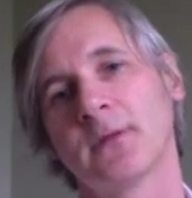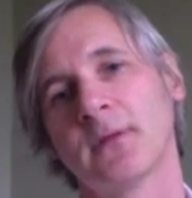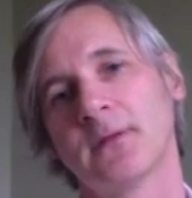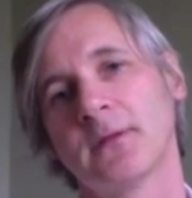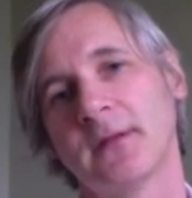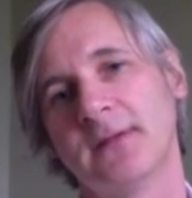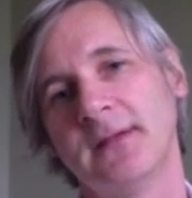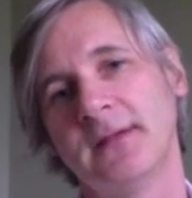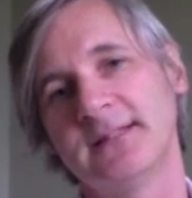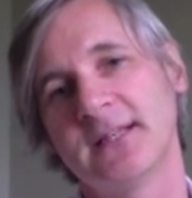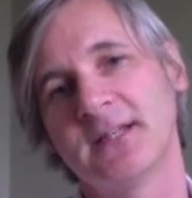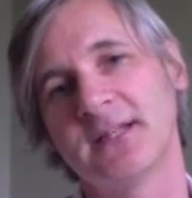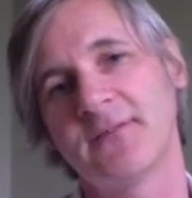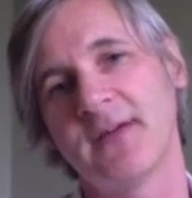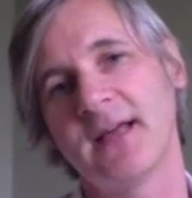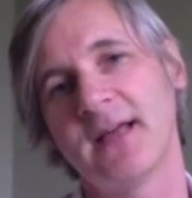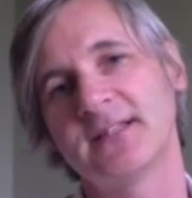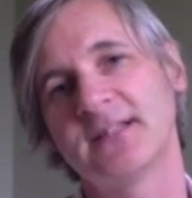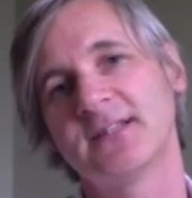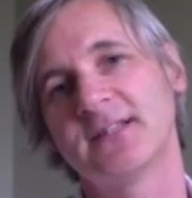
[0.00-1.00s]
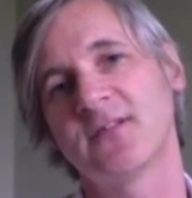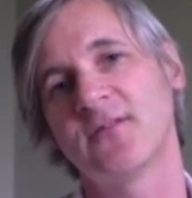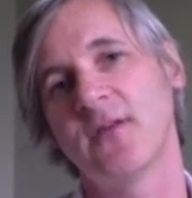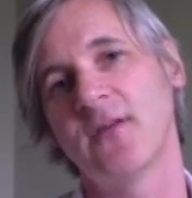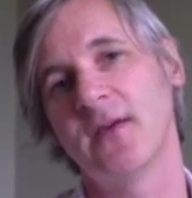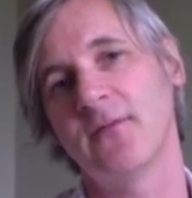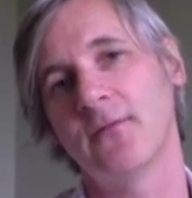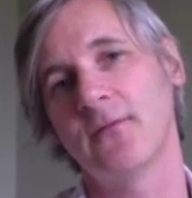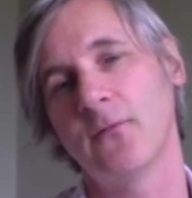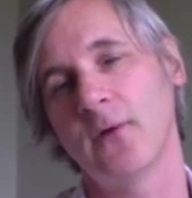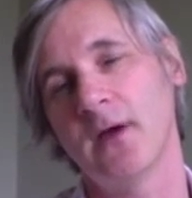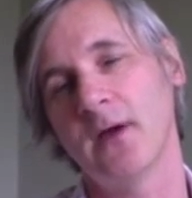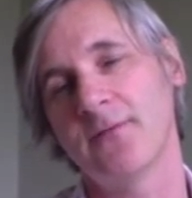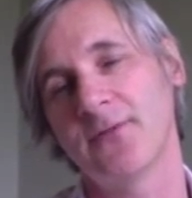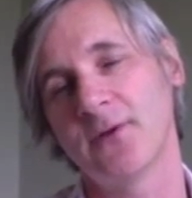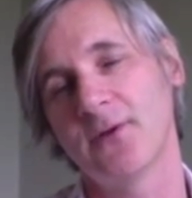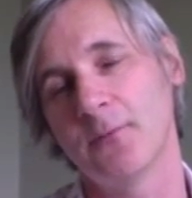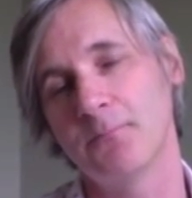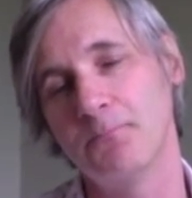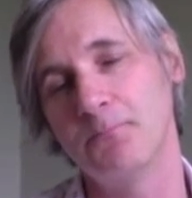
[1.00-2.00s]
that these interventions, are, if, if
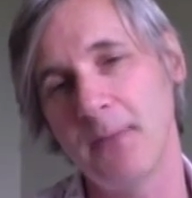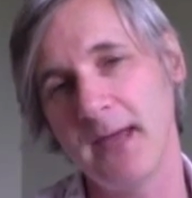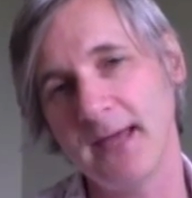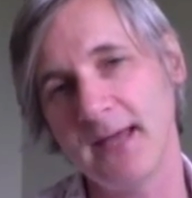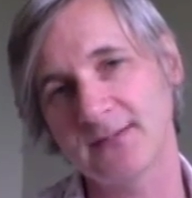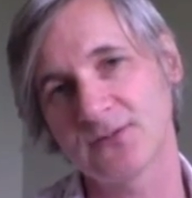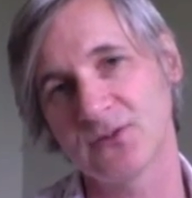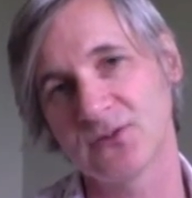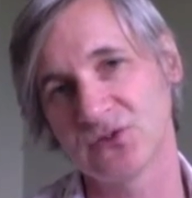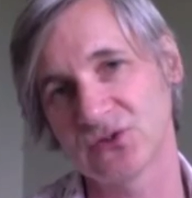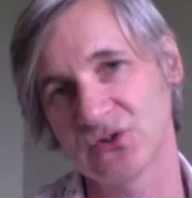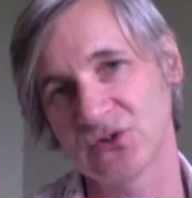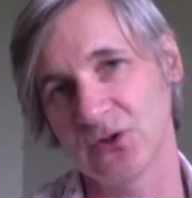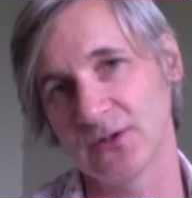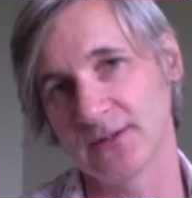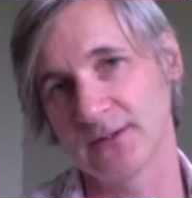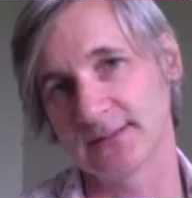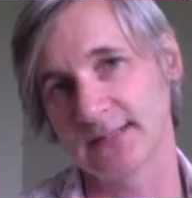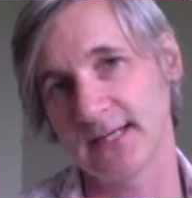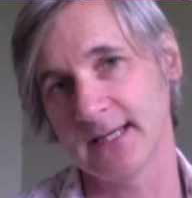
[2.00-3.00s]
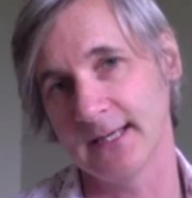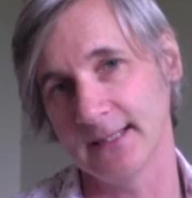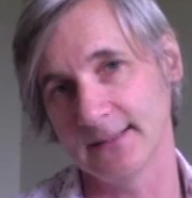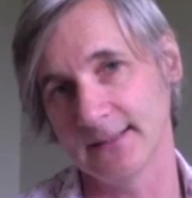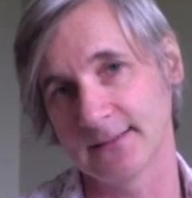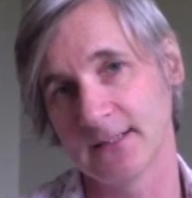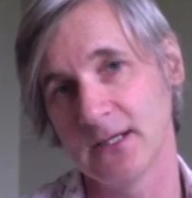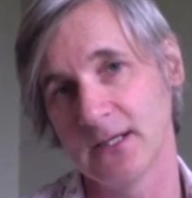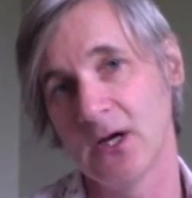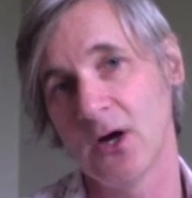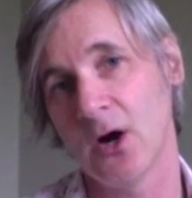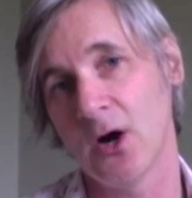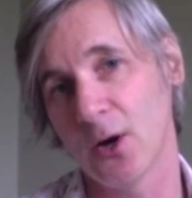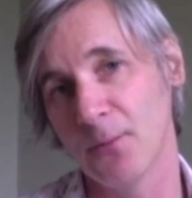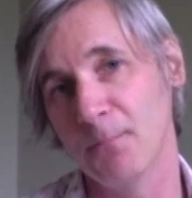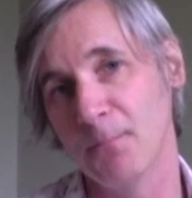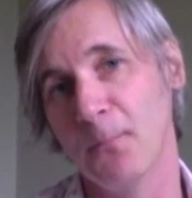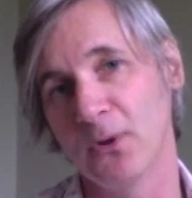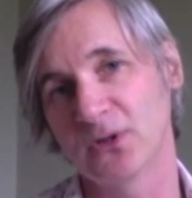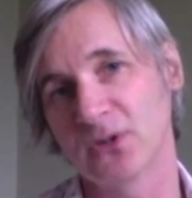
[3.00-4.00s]
they're based on sound science,
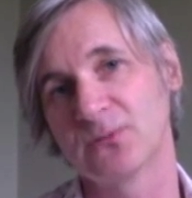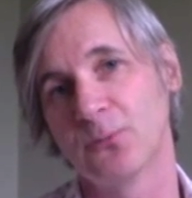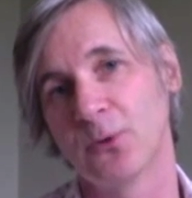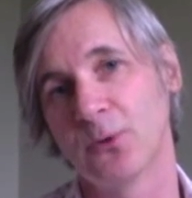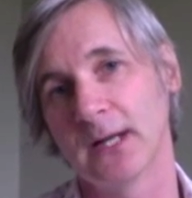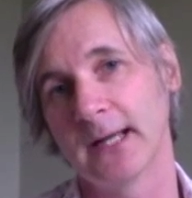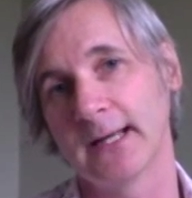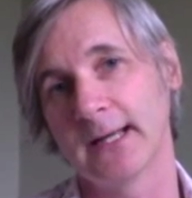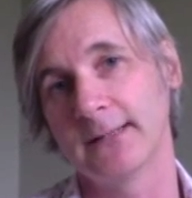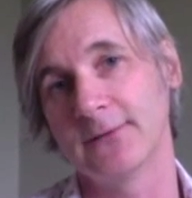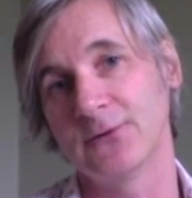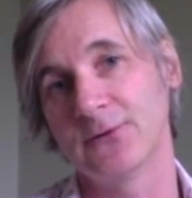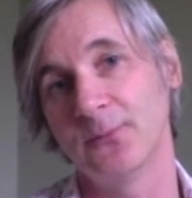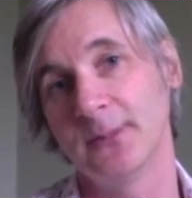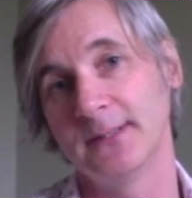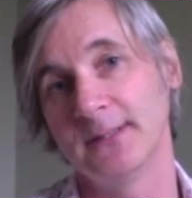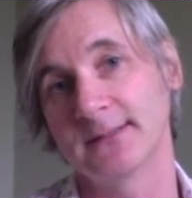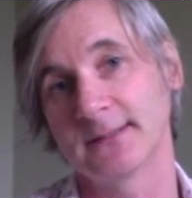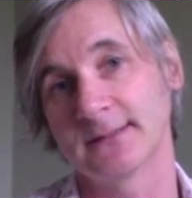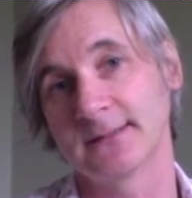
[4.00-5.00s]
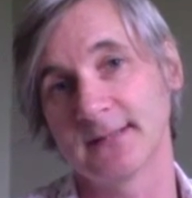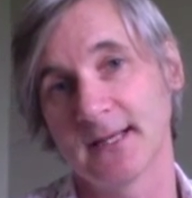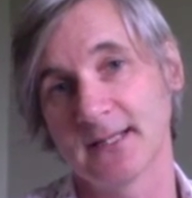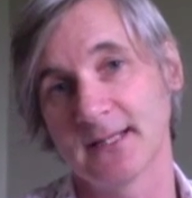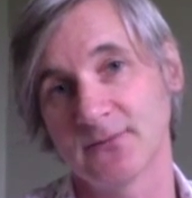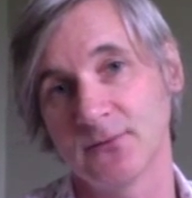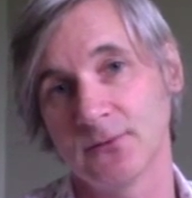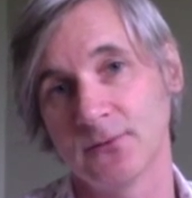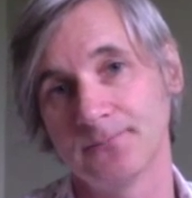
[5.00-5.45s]
are much more likely to be successful.